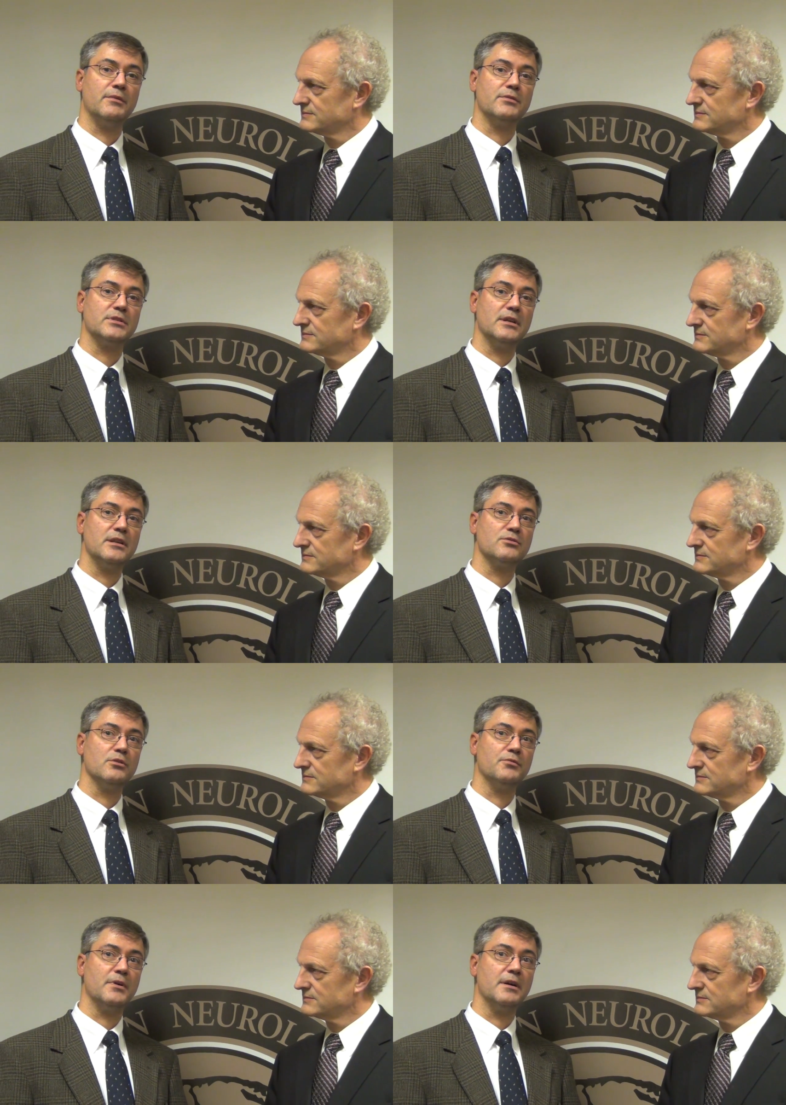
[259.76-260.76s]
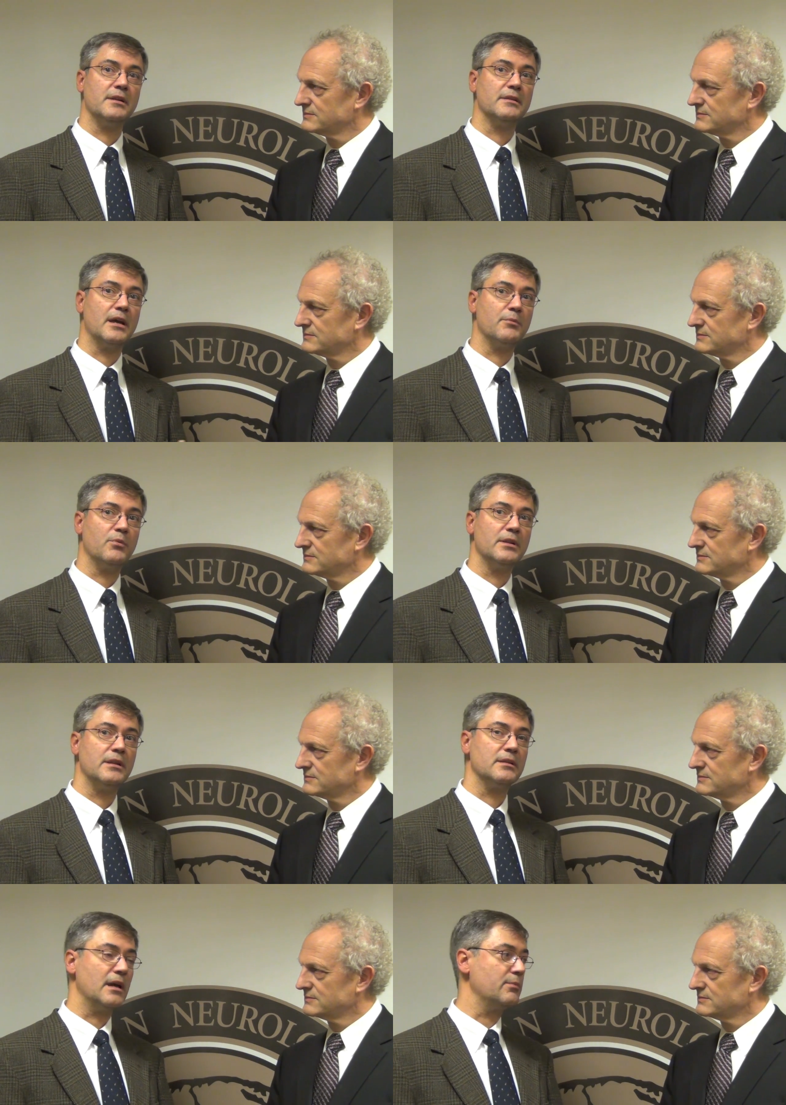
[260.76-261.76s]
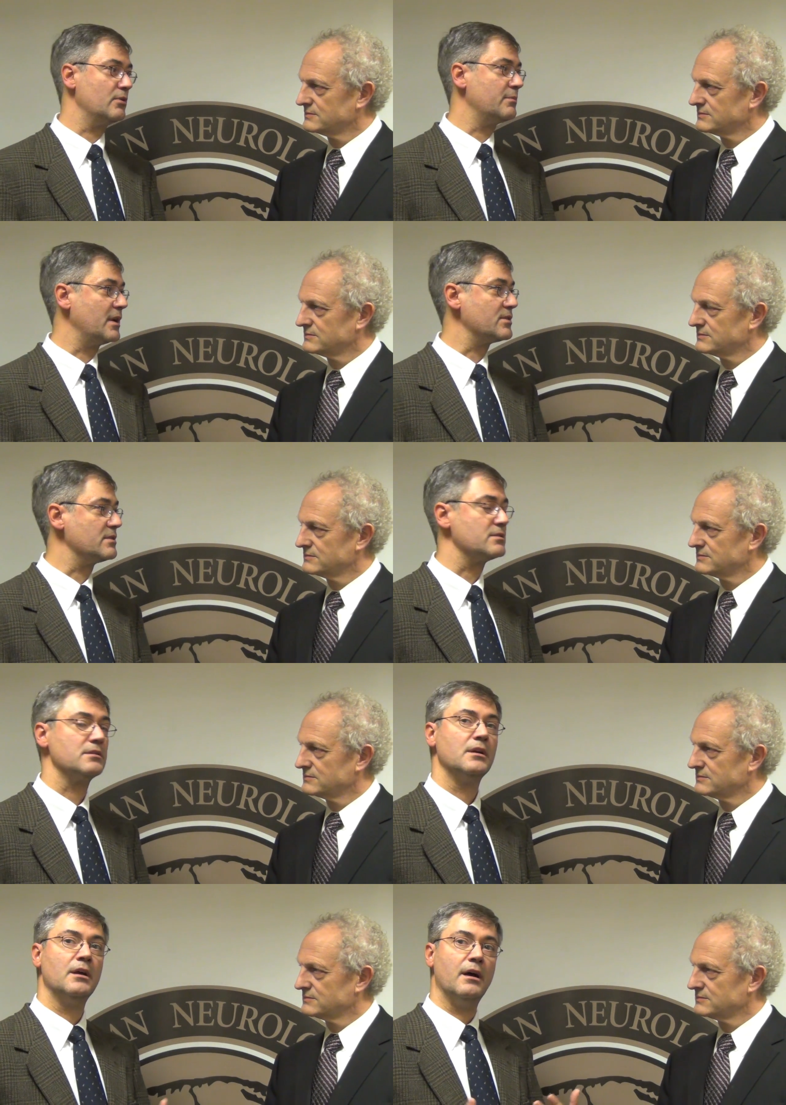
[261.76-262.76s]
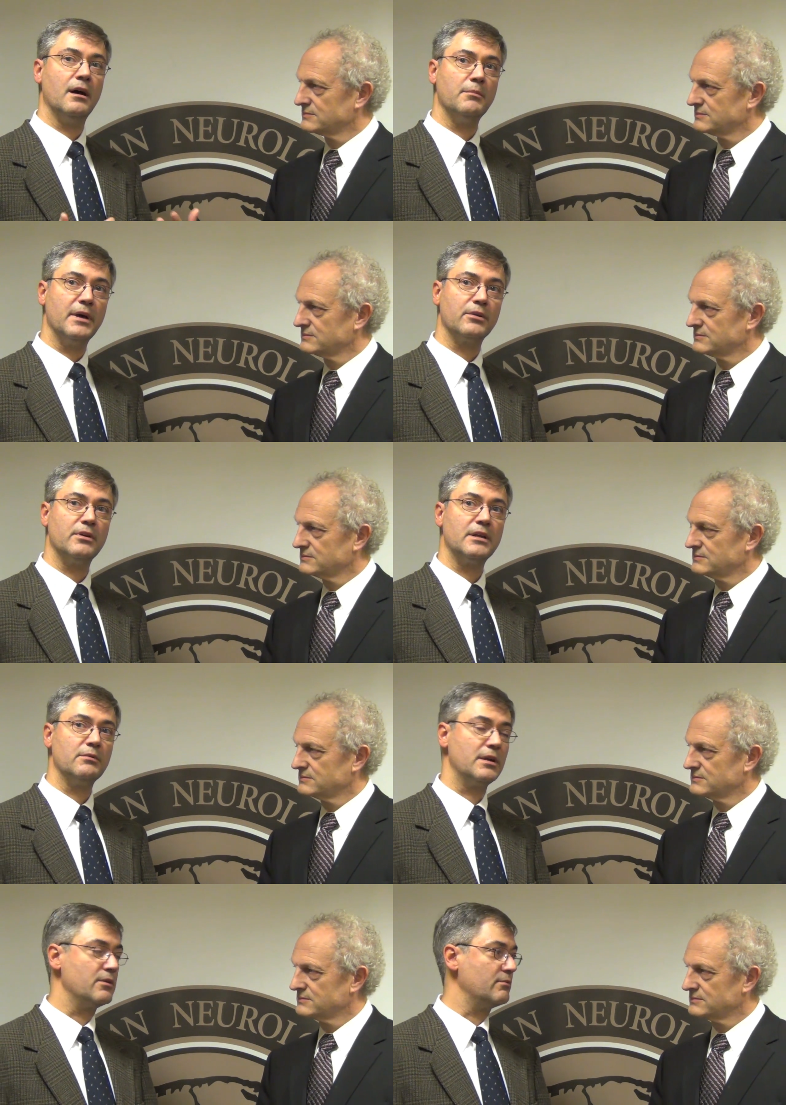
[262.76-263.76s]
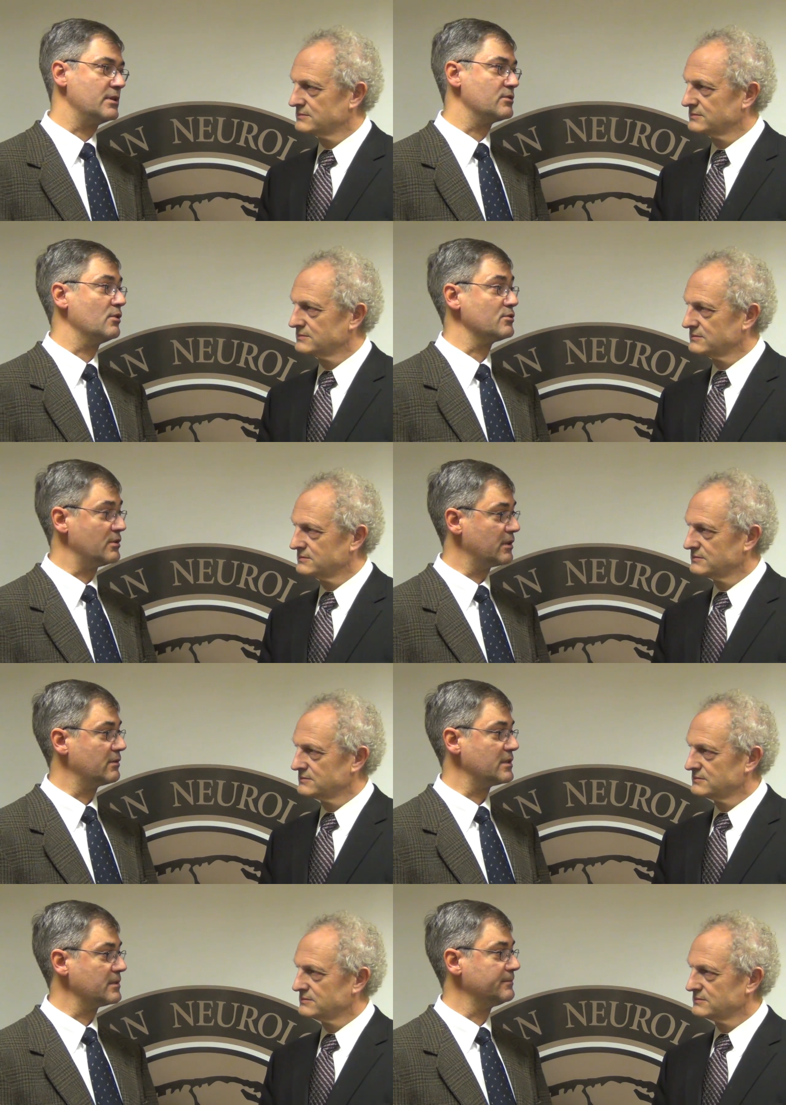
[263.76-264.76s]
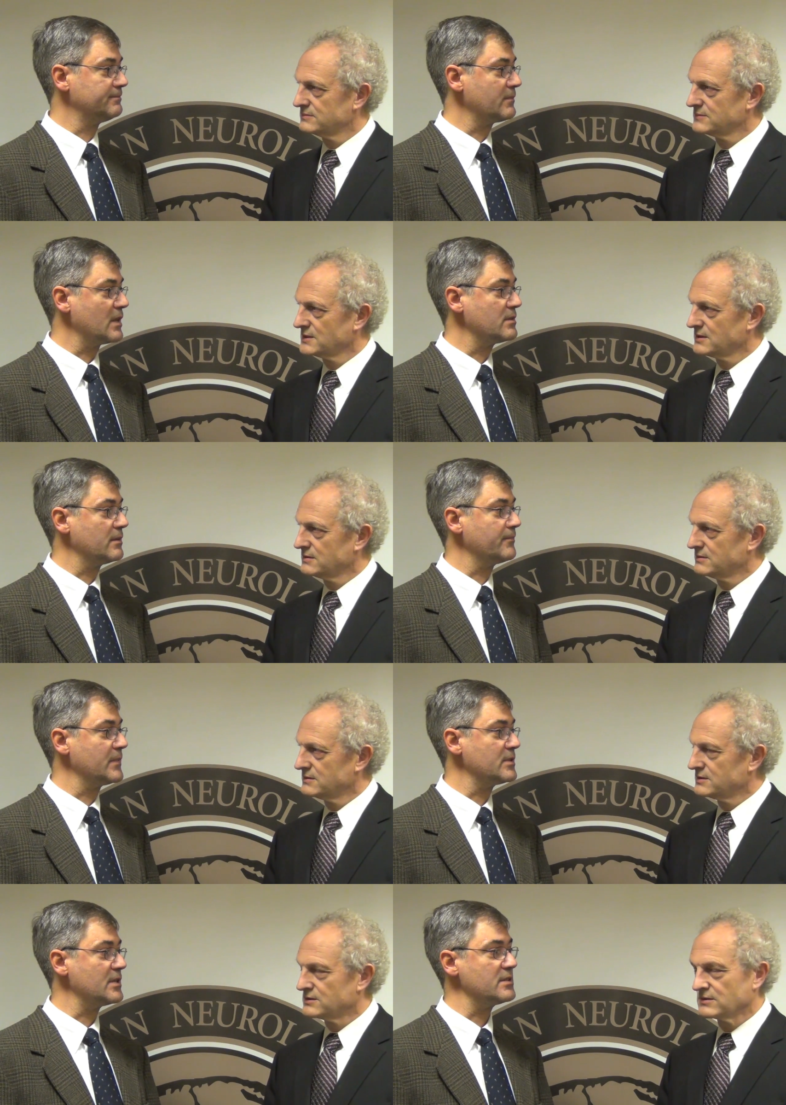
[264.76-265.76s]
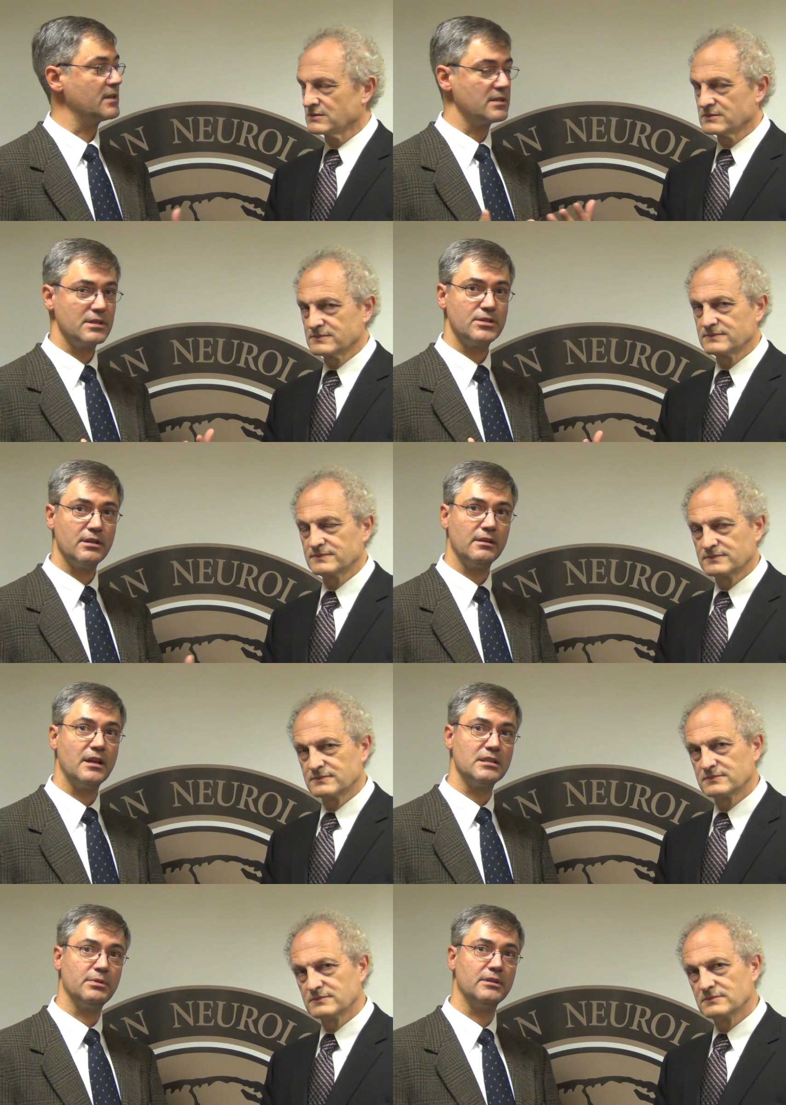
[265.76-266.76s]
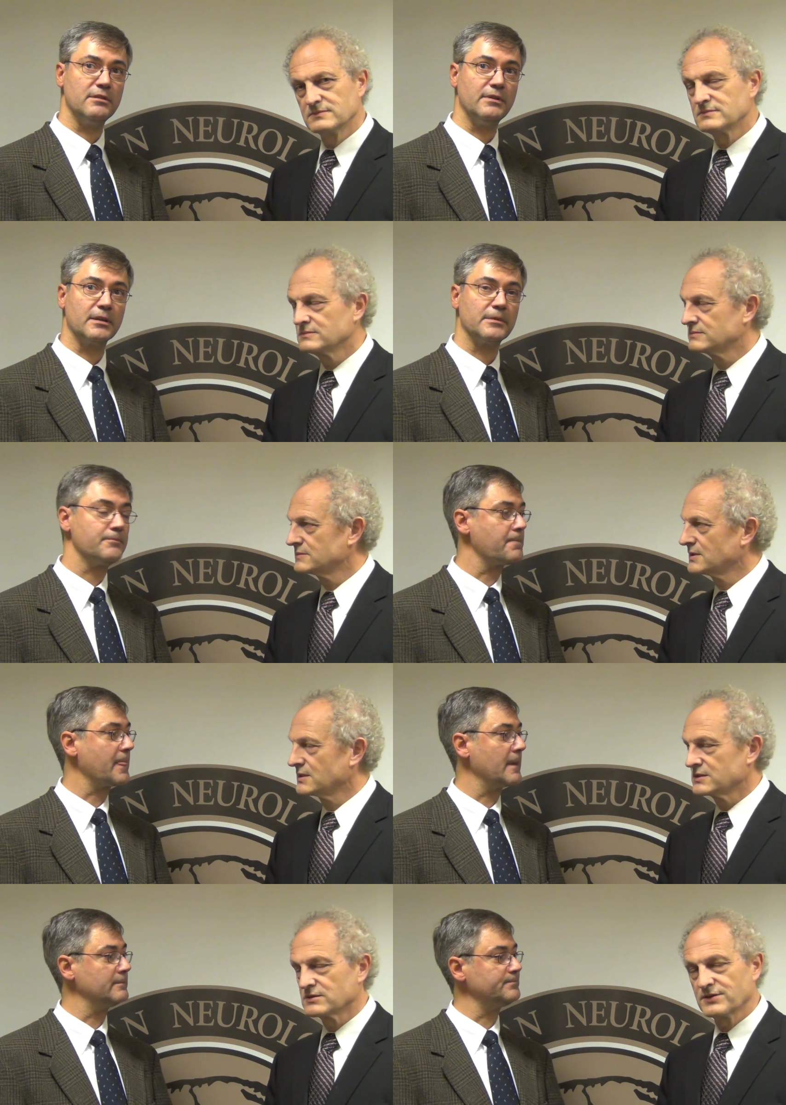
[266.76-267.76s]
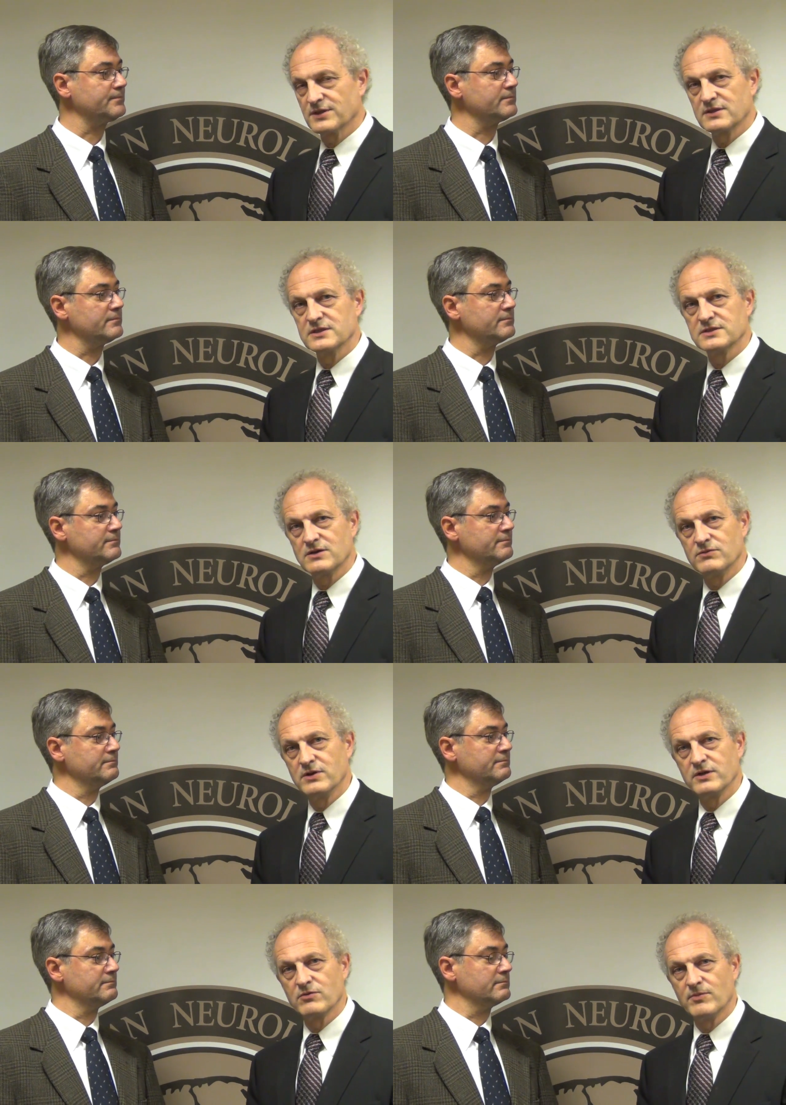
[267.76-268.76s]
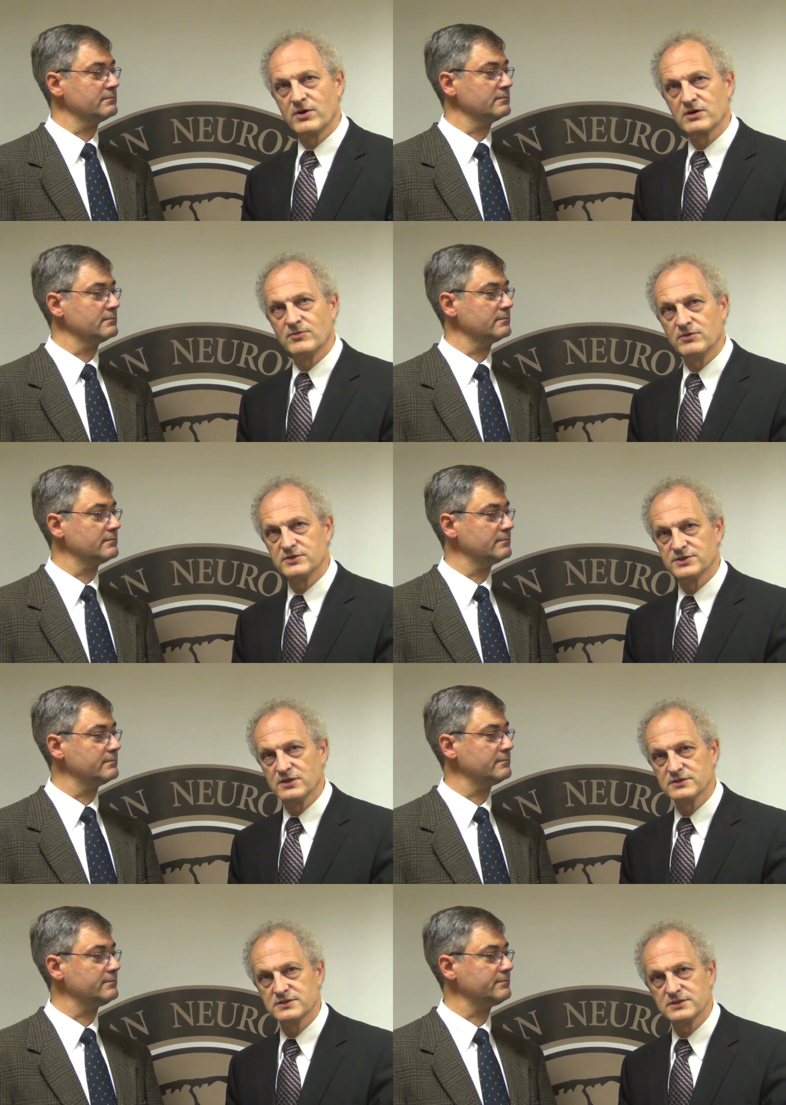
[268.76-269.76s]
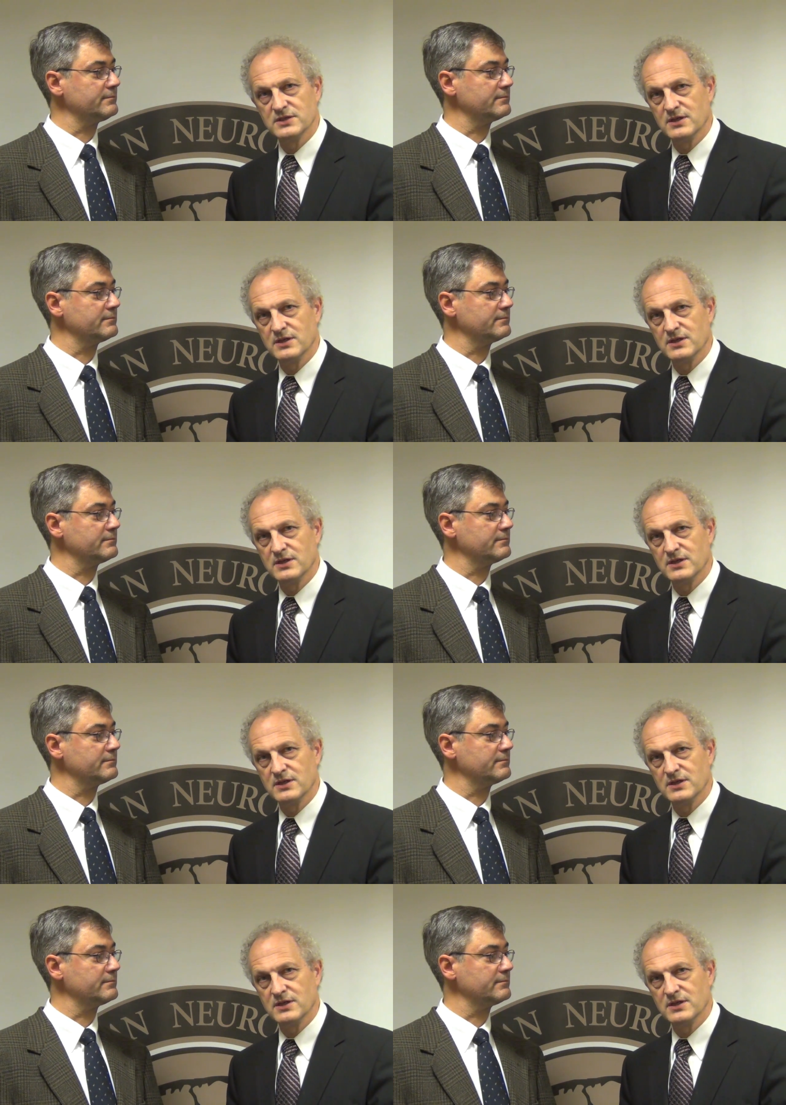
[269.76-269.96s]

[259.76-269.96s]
Speaker 1: we've studied so far in type 1 and type 3 patients, microRNA 183 is also increased,
Speaker 2: suggesting it's a generalizable defect. So I think these are really remarkable results.